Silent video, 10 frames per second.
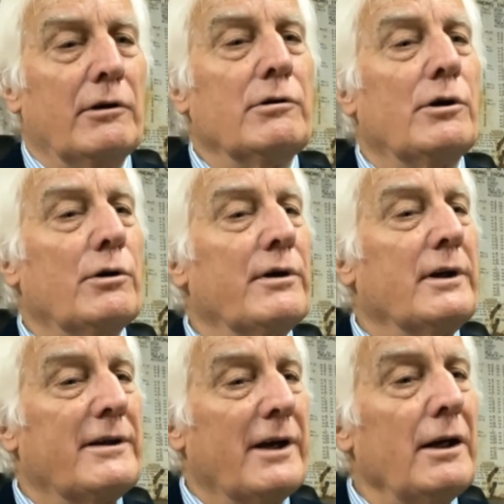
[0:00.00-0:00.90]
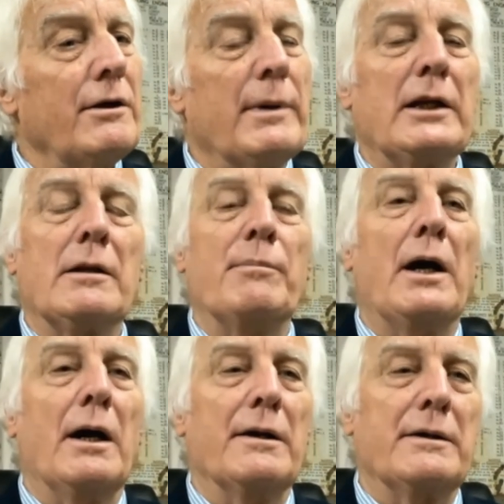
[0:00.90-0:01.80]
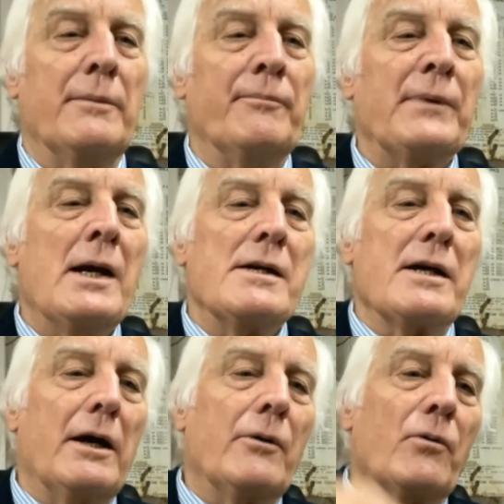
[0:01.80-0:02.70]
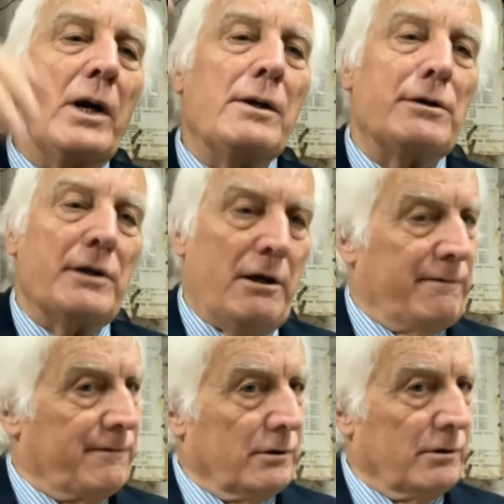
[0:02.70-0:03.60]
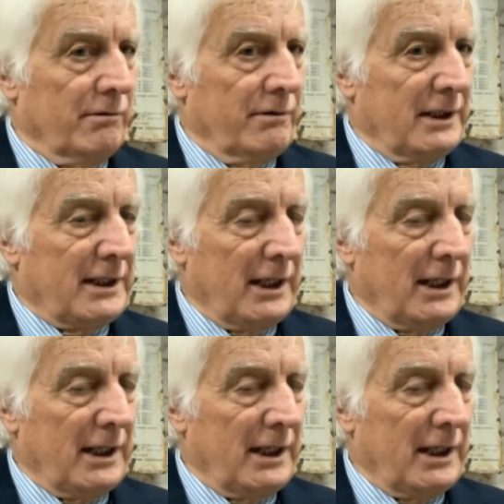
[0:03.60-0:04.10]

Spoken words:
drill cores tell us about the past. So when snow falls,